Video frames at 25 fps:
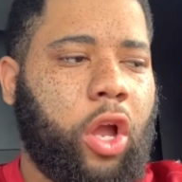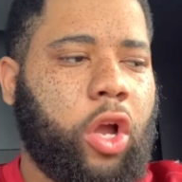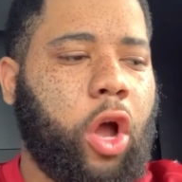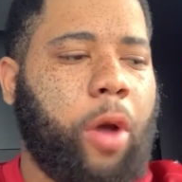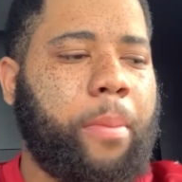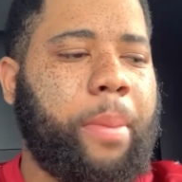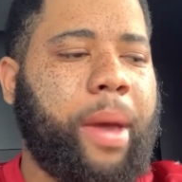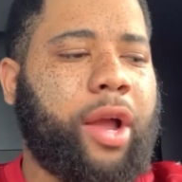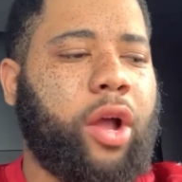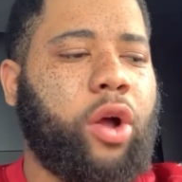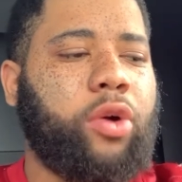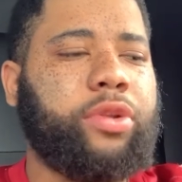
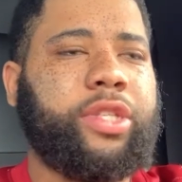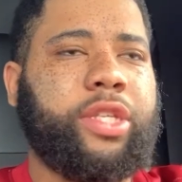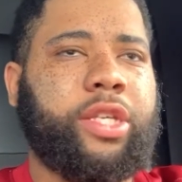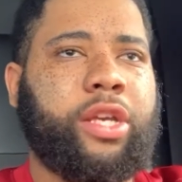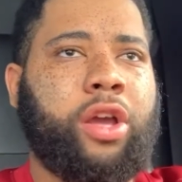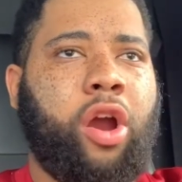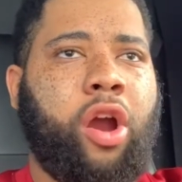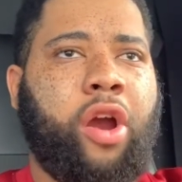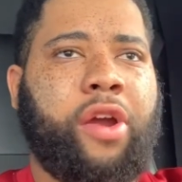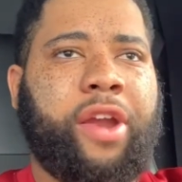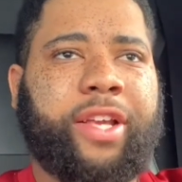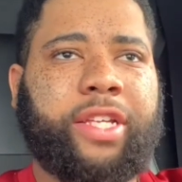go back
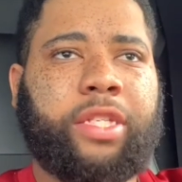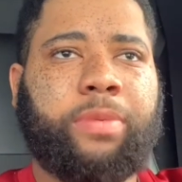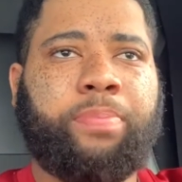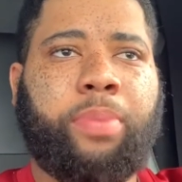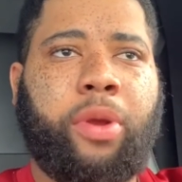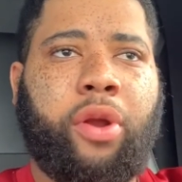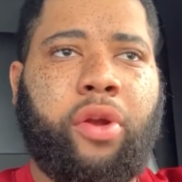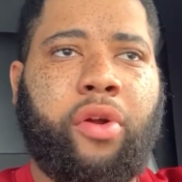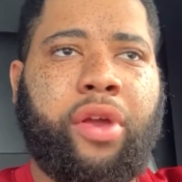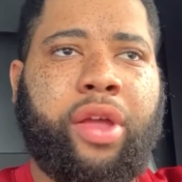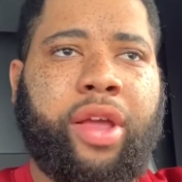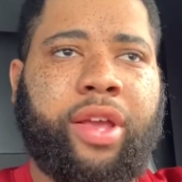OTR and
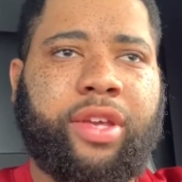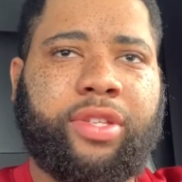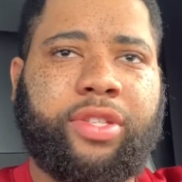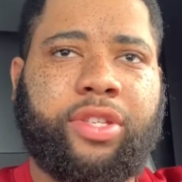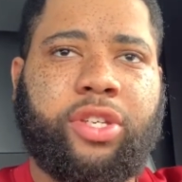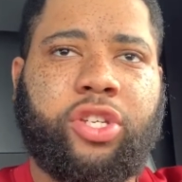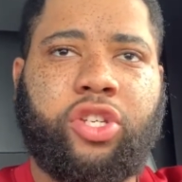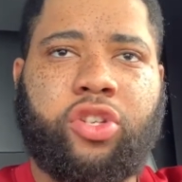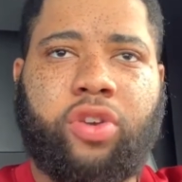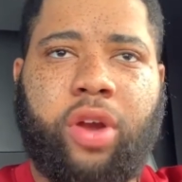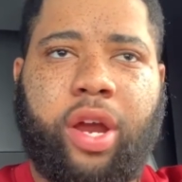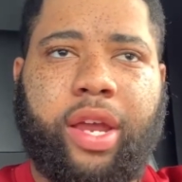experience
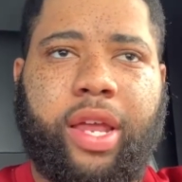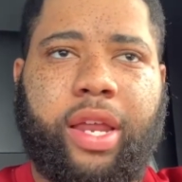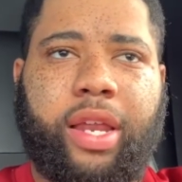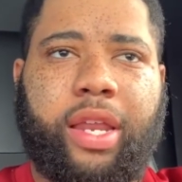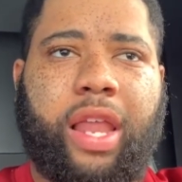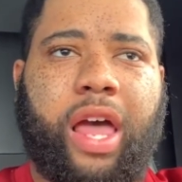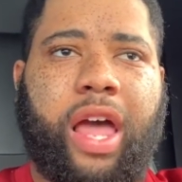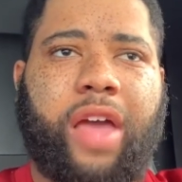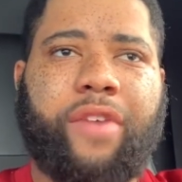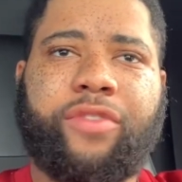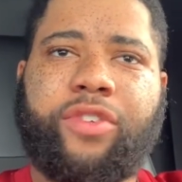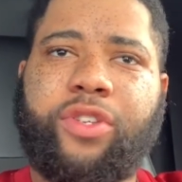the
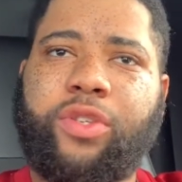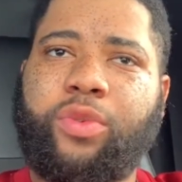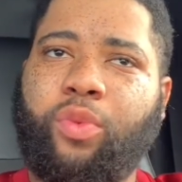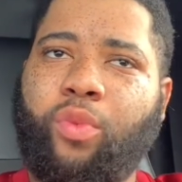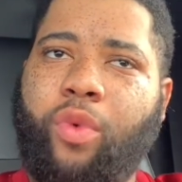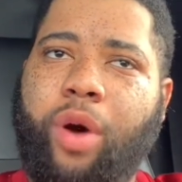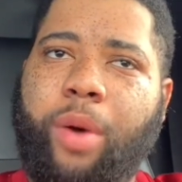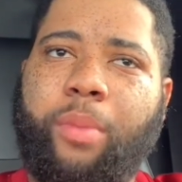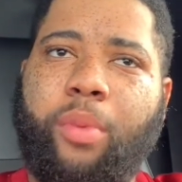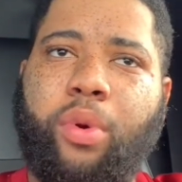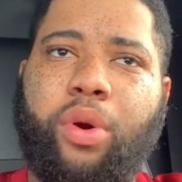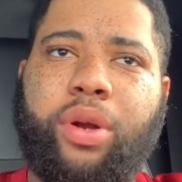trucking life just
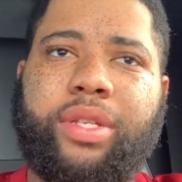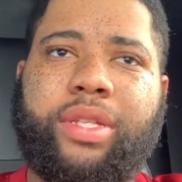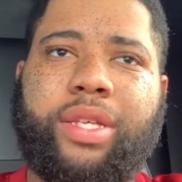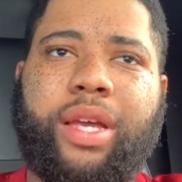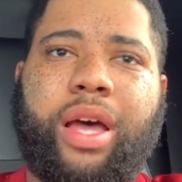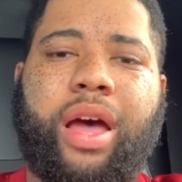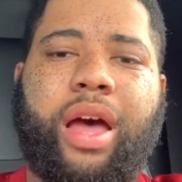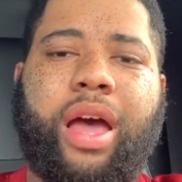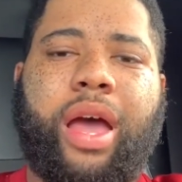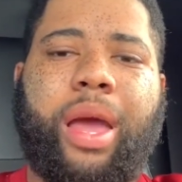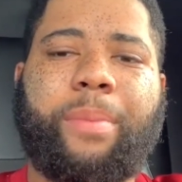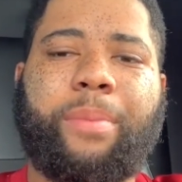one more
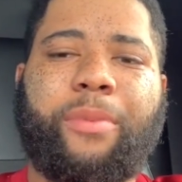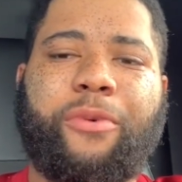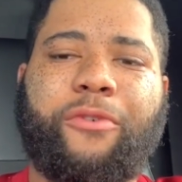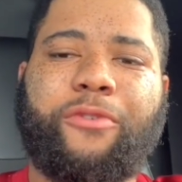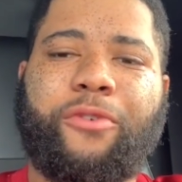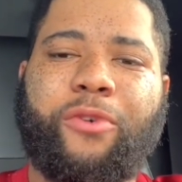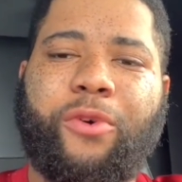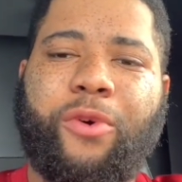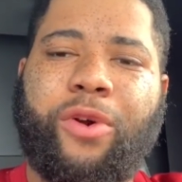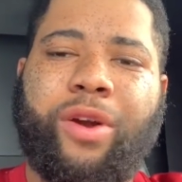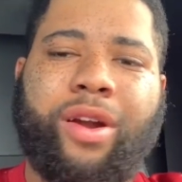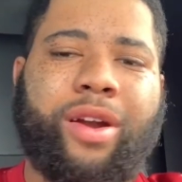time
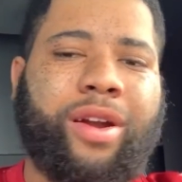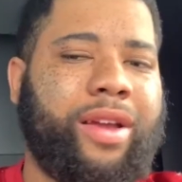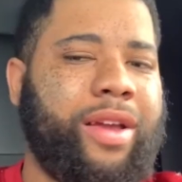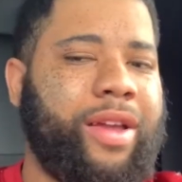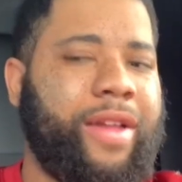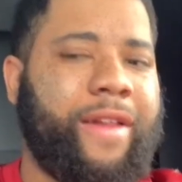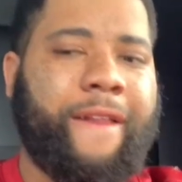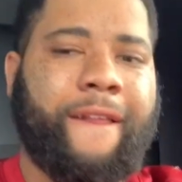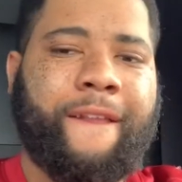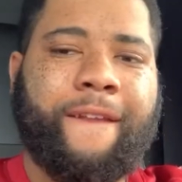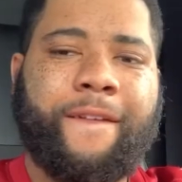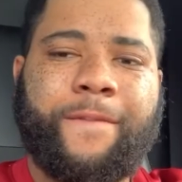before
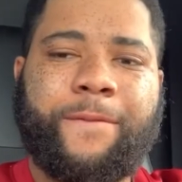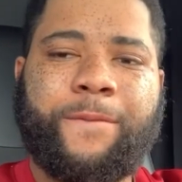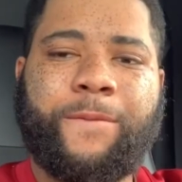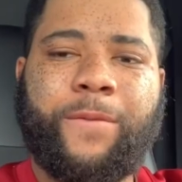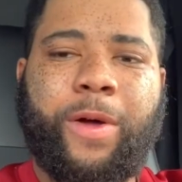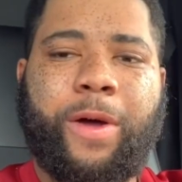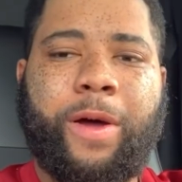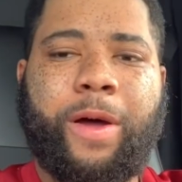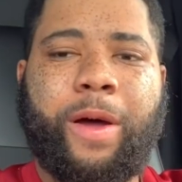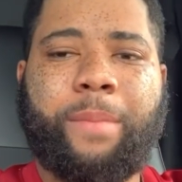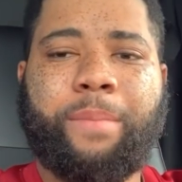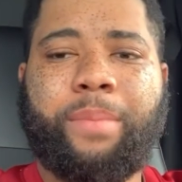
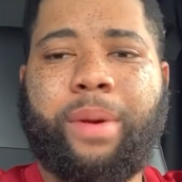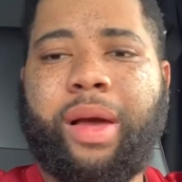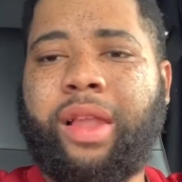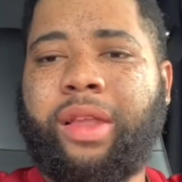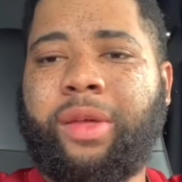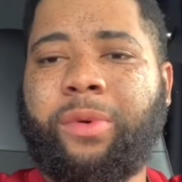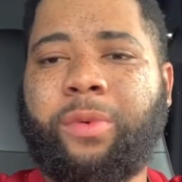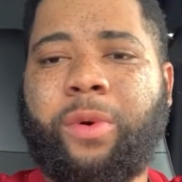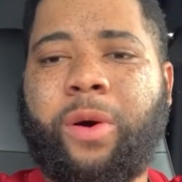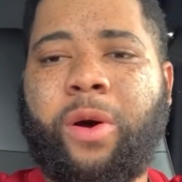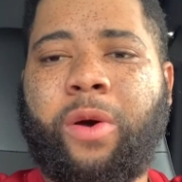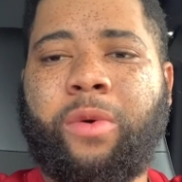
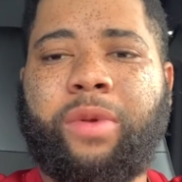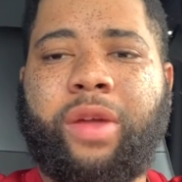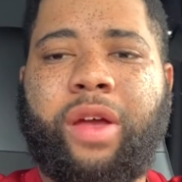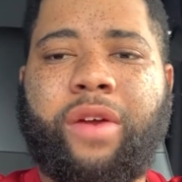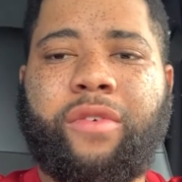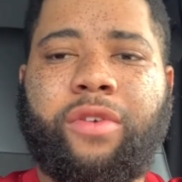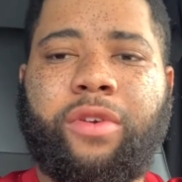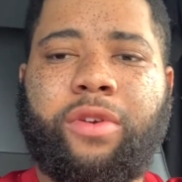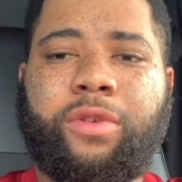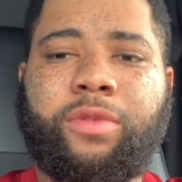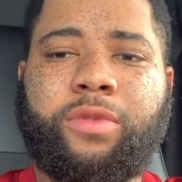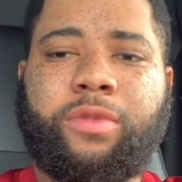probably won't
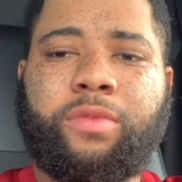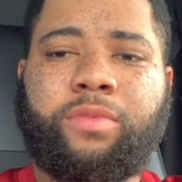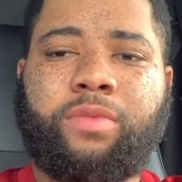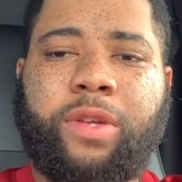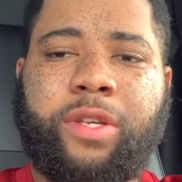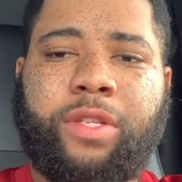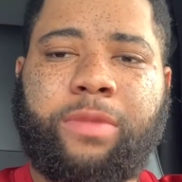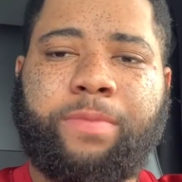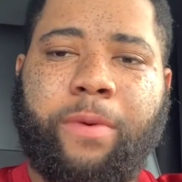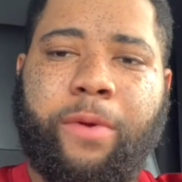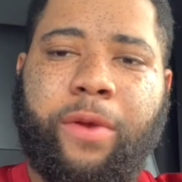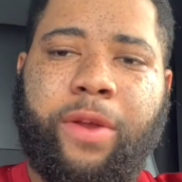ever
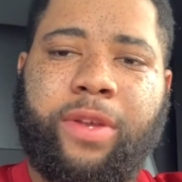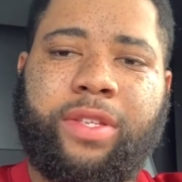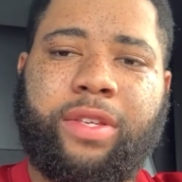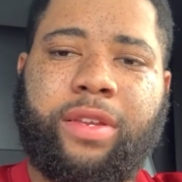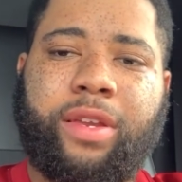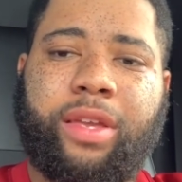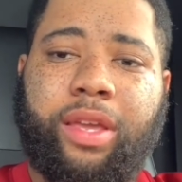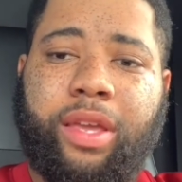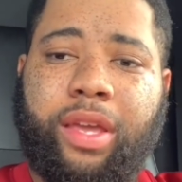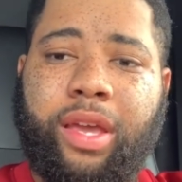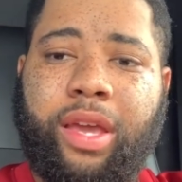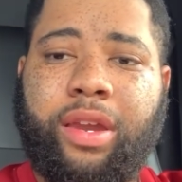experience
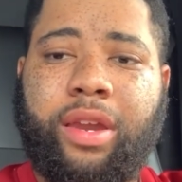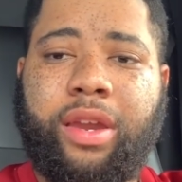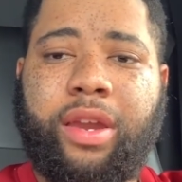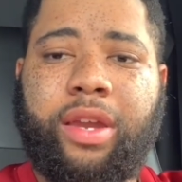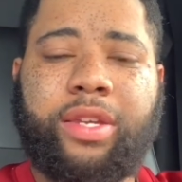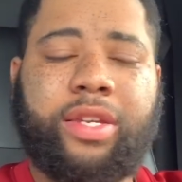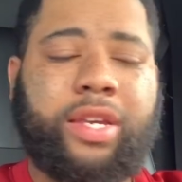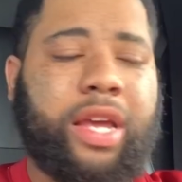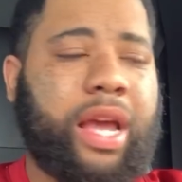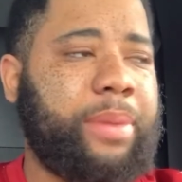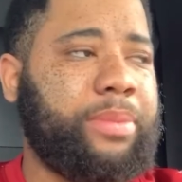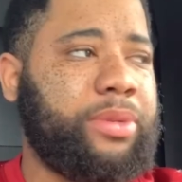it again
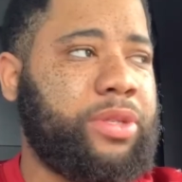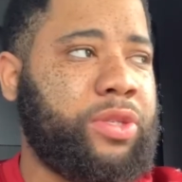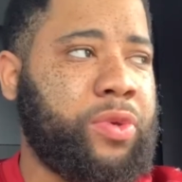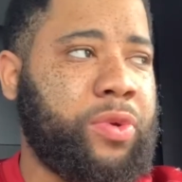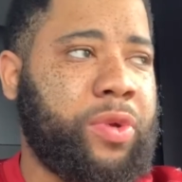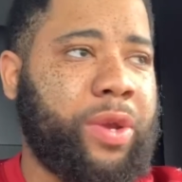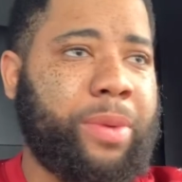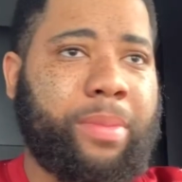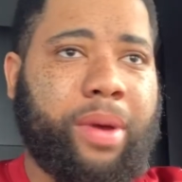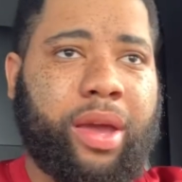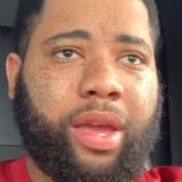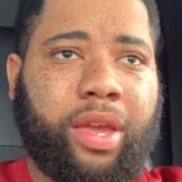anytime
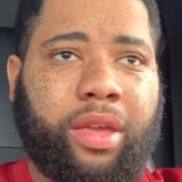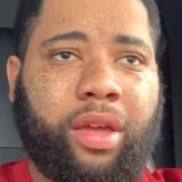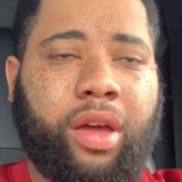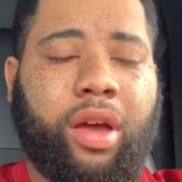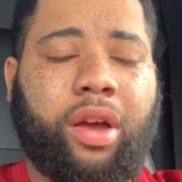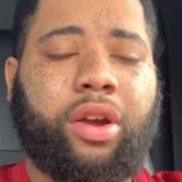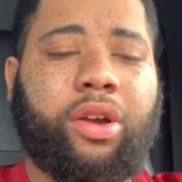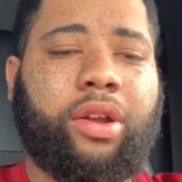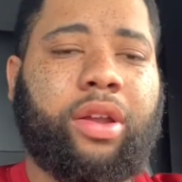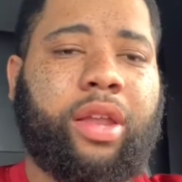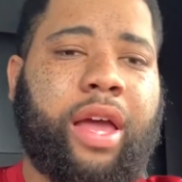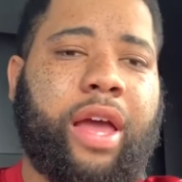soon in my
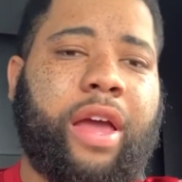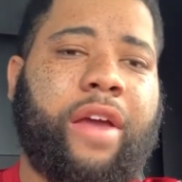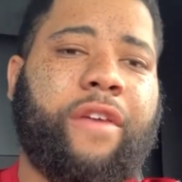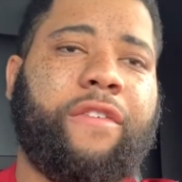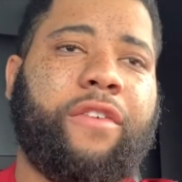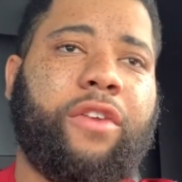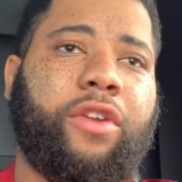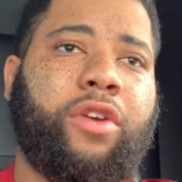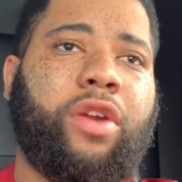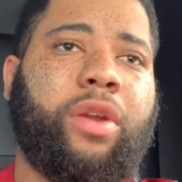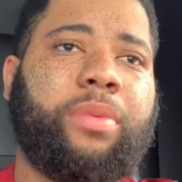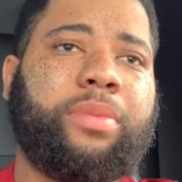younger
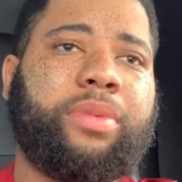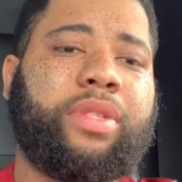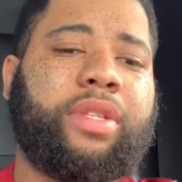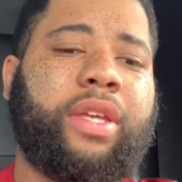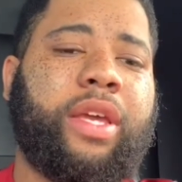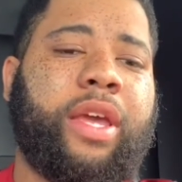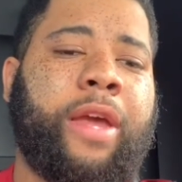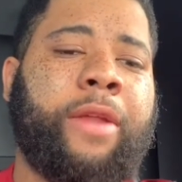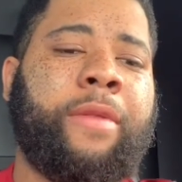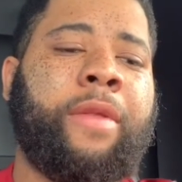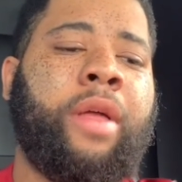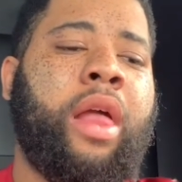life. You know what I'm
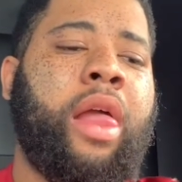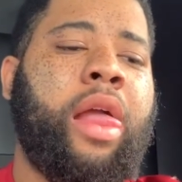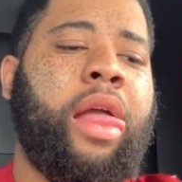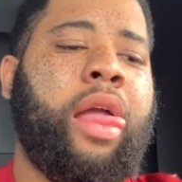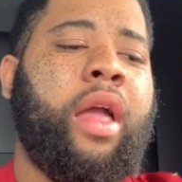saying?